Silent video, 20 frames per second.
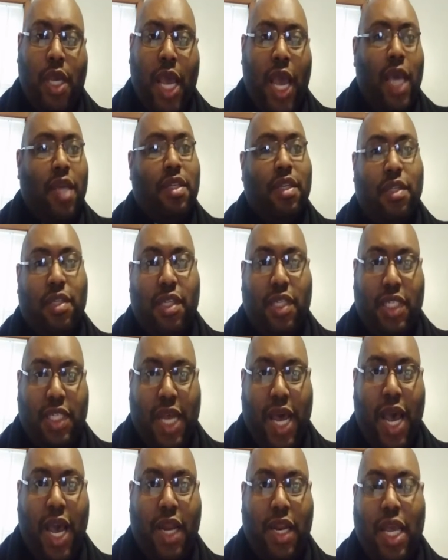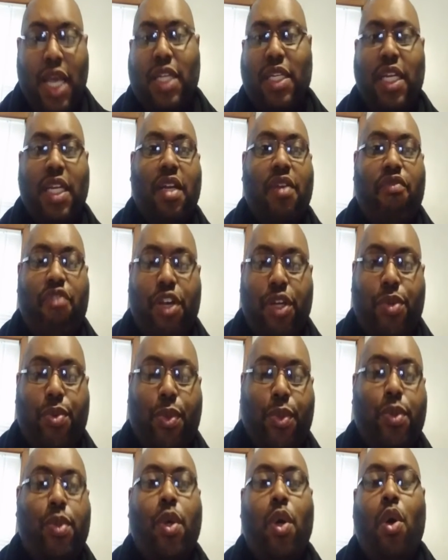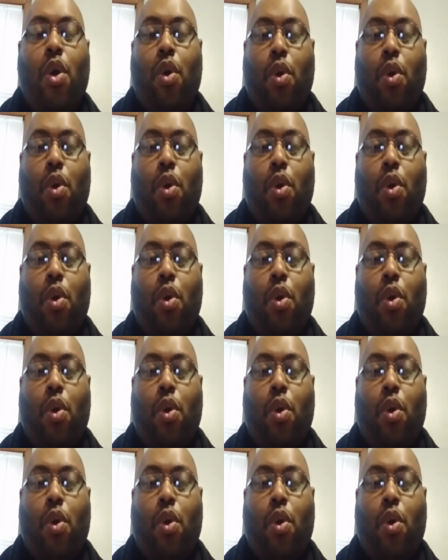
As a society, as individuals,